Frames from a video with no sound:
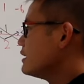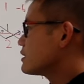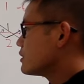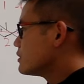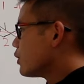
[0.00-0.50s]

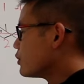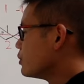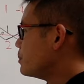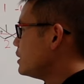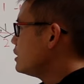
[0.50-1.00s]
is going
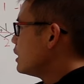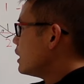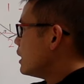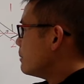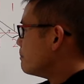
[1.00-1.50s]
to be
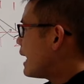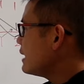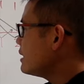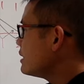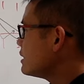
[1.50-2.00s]

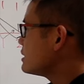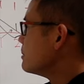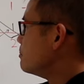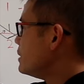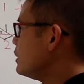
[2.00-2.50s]
minus
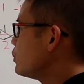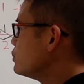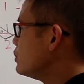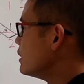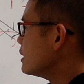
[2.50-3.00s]
B,
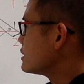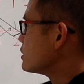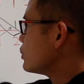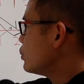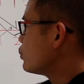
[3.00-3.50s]
which is
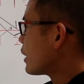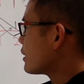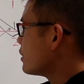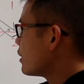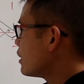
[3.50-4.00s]
2 right
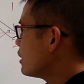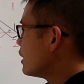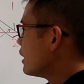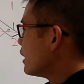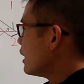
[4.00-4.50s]
here,
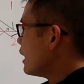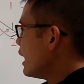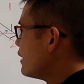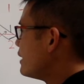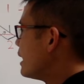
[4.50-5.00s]

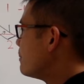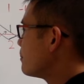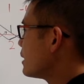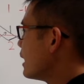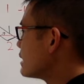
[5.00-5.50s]
and then
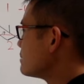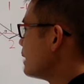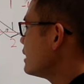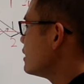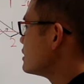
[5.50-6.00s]
plus
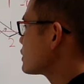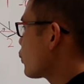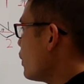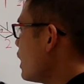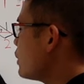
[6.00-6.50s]
minus
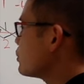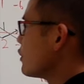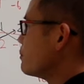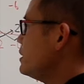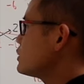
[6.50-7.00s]
square root
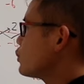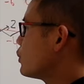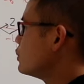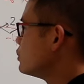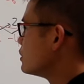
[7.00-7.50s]
of B
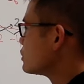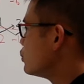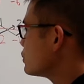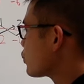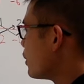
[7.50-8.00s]
squared, which is
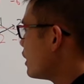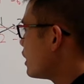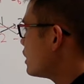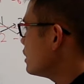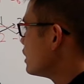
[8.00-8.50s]
2
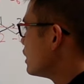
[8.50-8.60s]
square,